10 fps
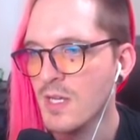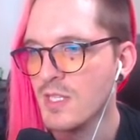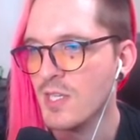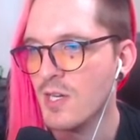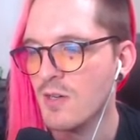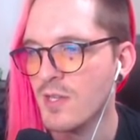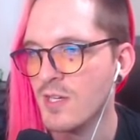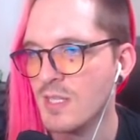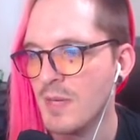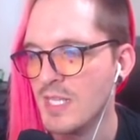So there
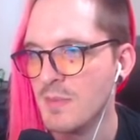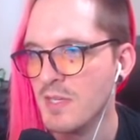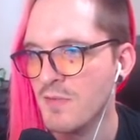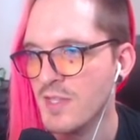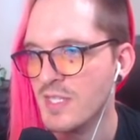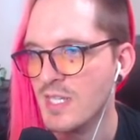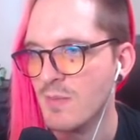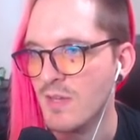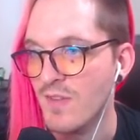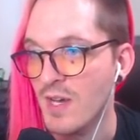is the possibility for the seed to
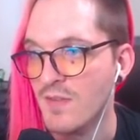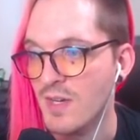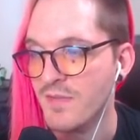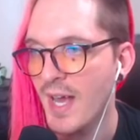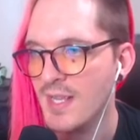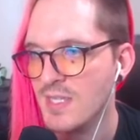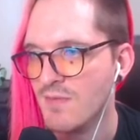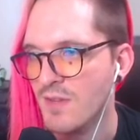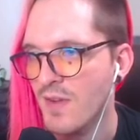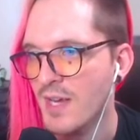be very, very fast
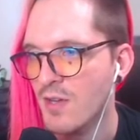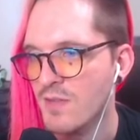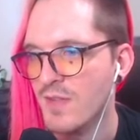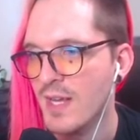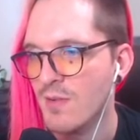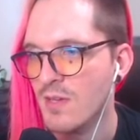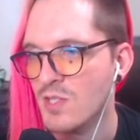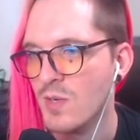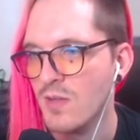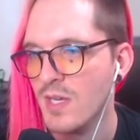if I find all the Vlad relics
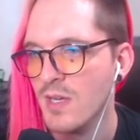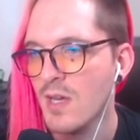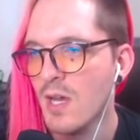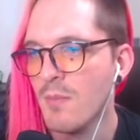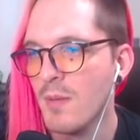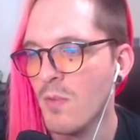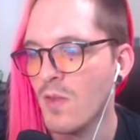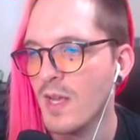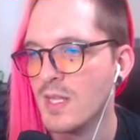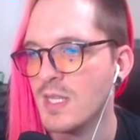quickly, but more
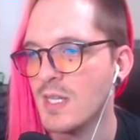likely than